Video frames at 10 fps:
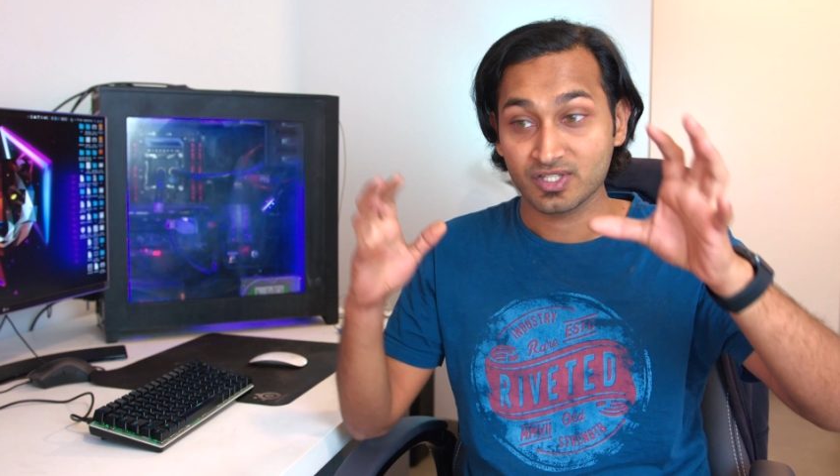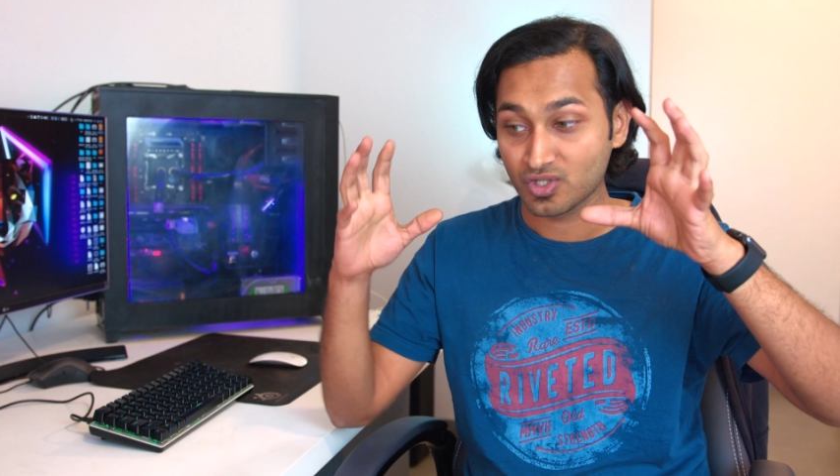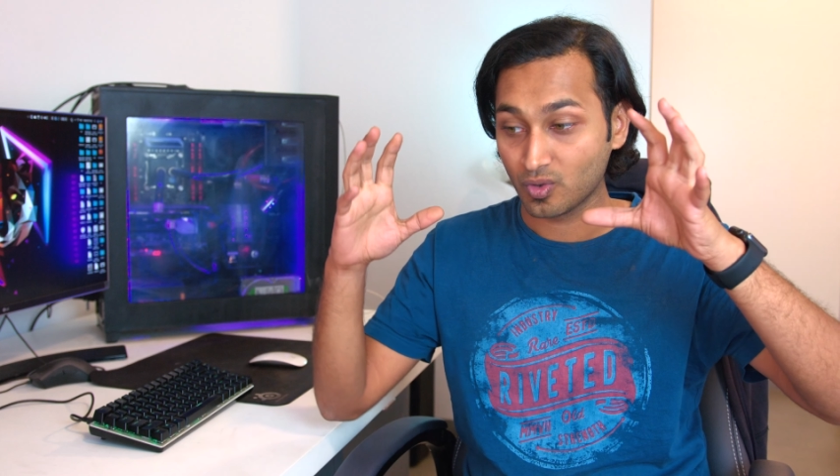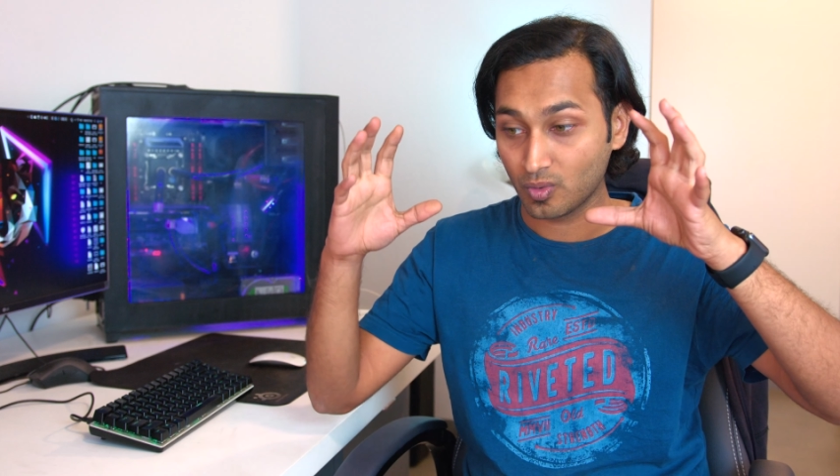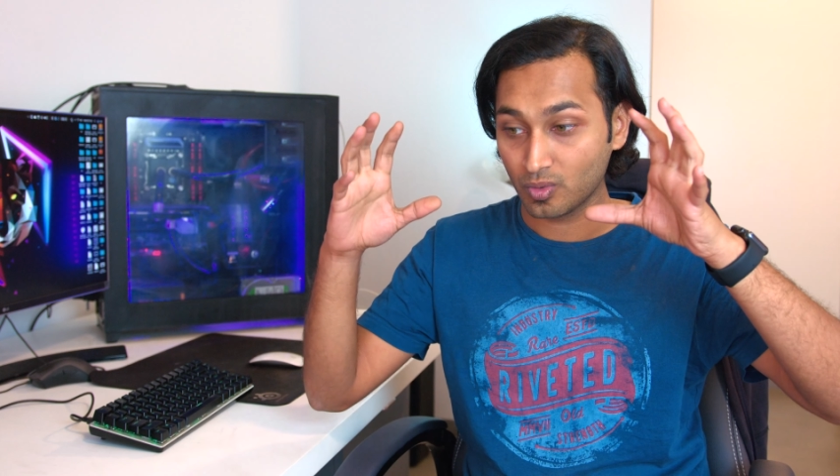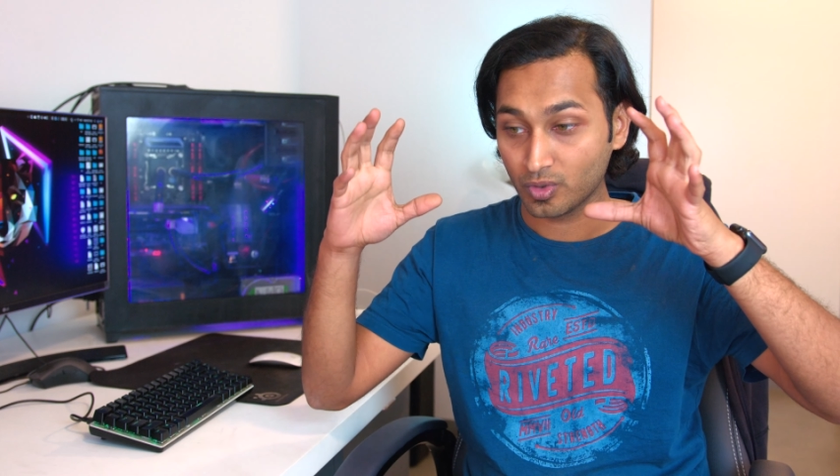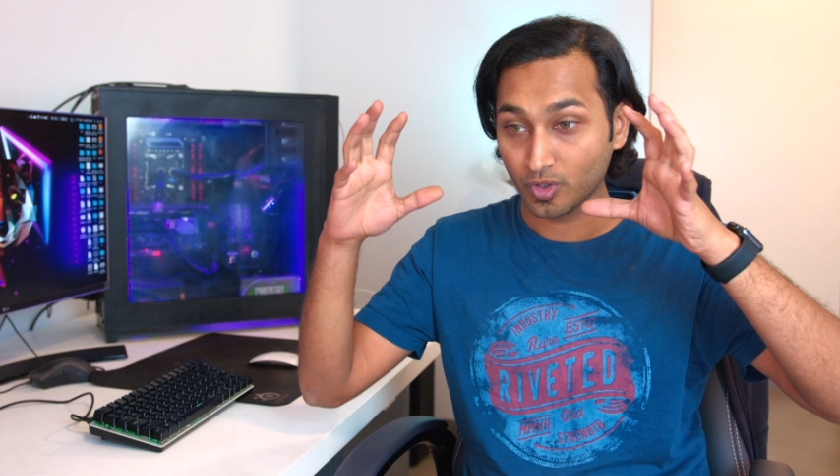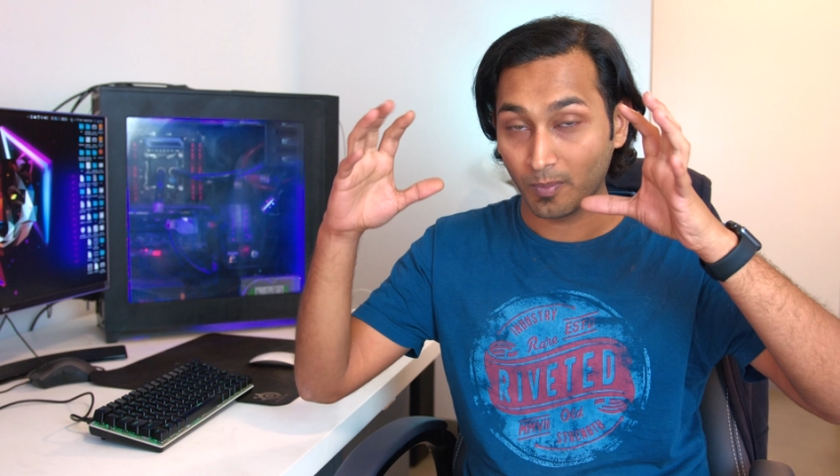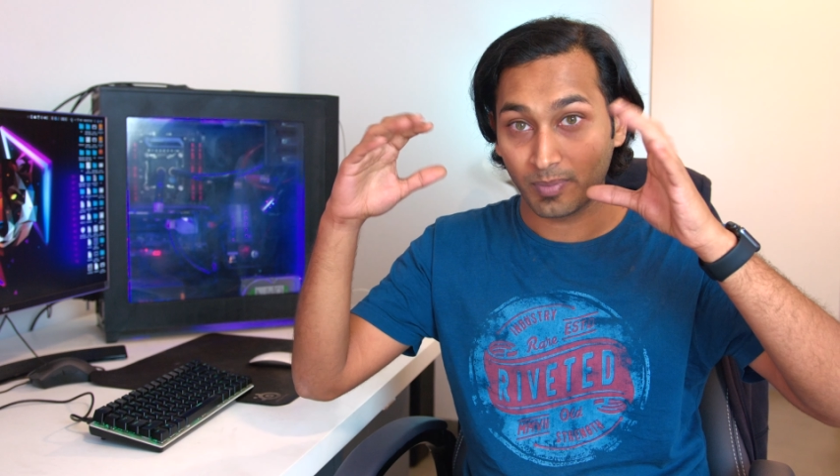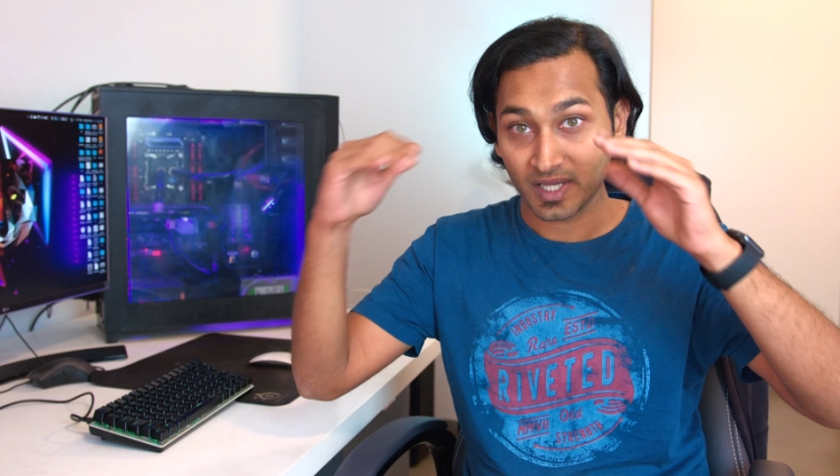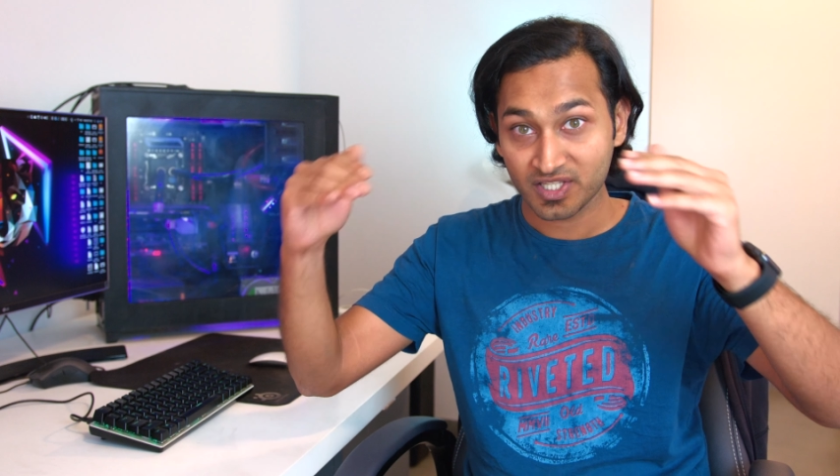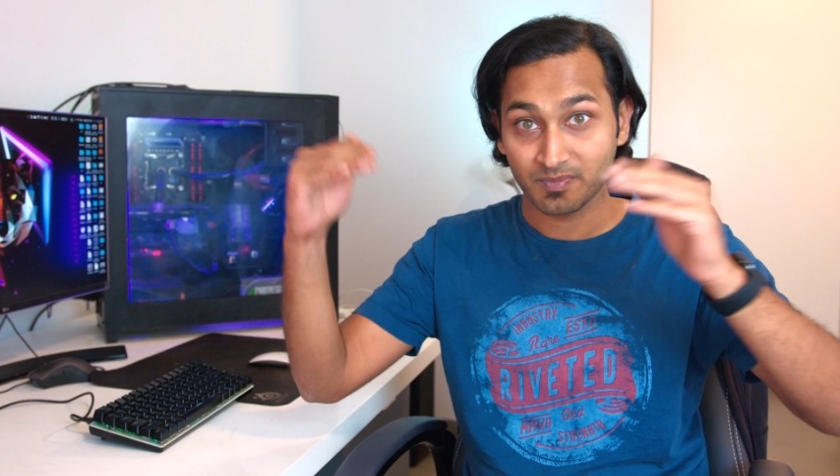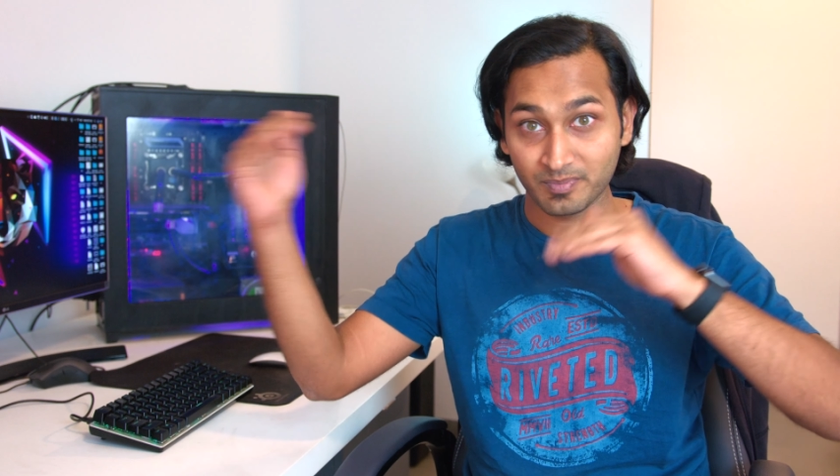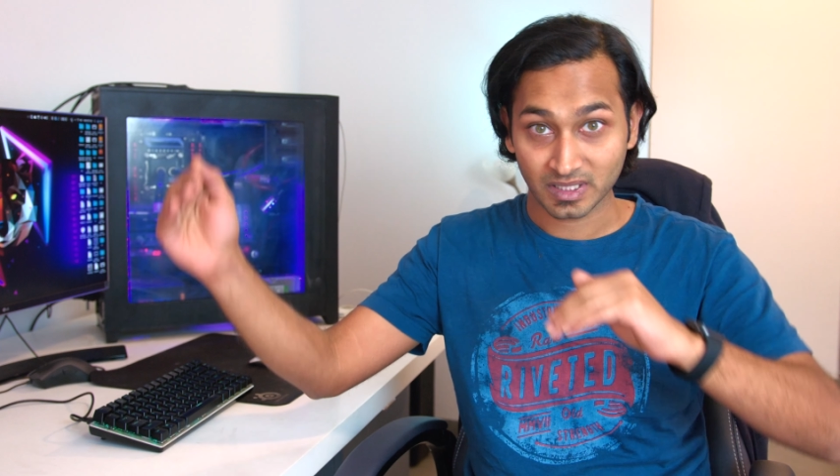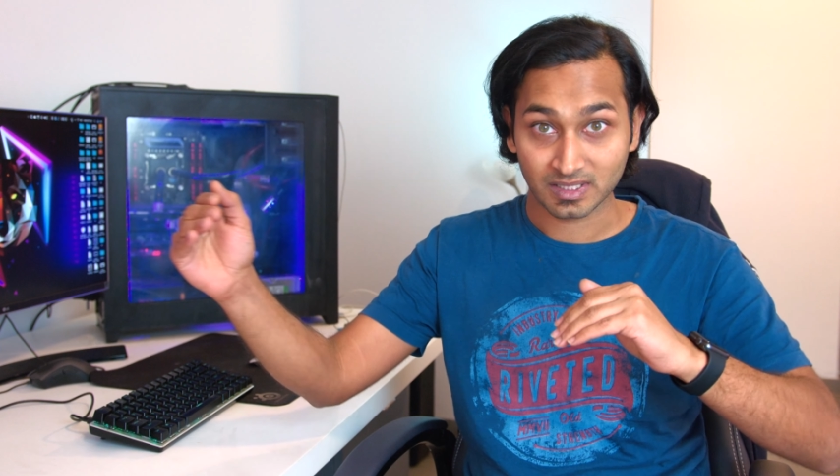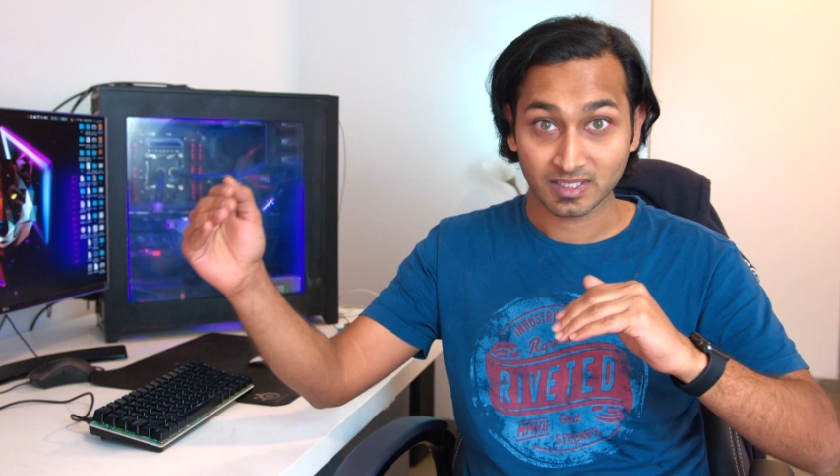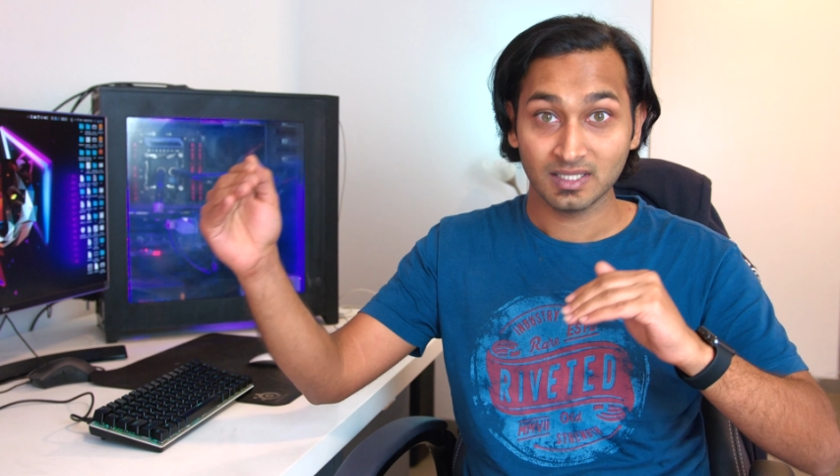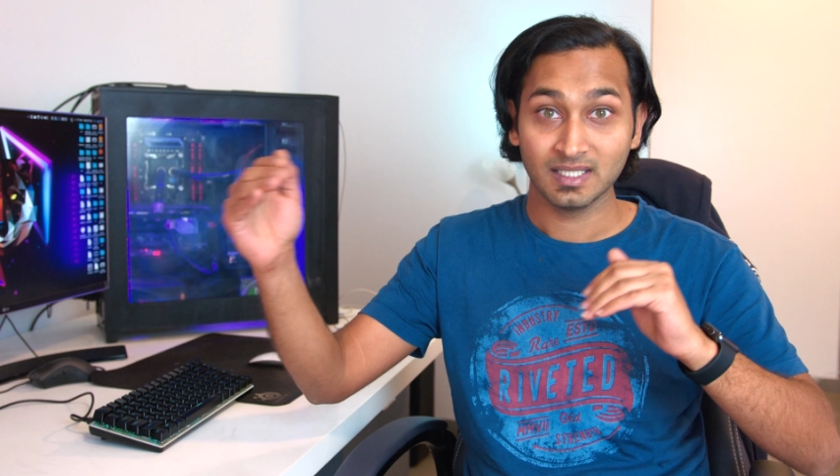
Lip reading: So your budget build